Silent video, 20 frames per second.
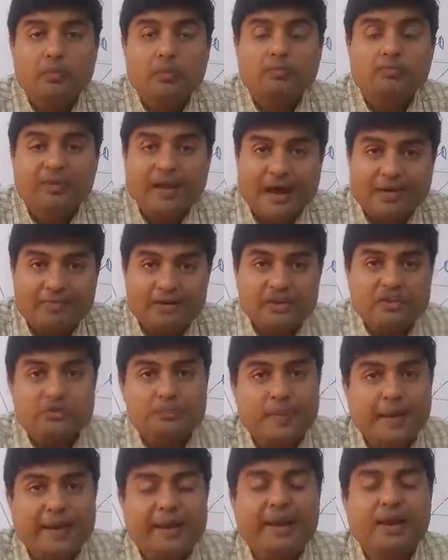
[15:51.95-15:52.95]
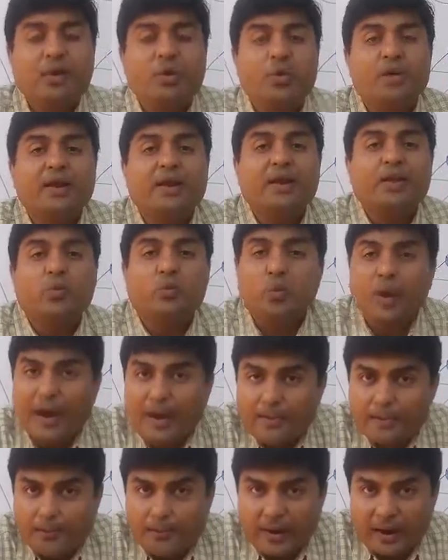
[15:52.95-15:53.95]
flowers bearing only
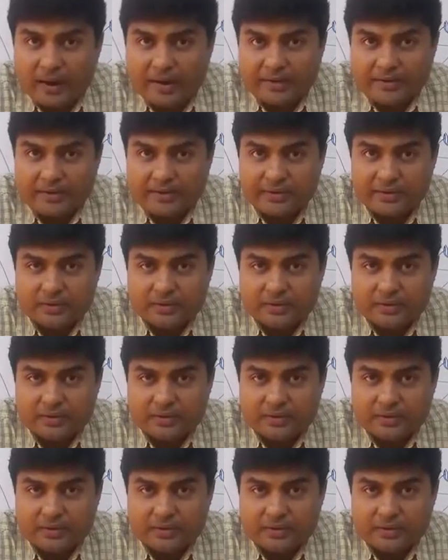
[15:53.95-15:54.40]
one part,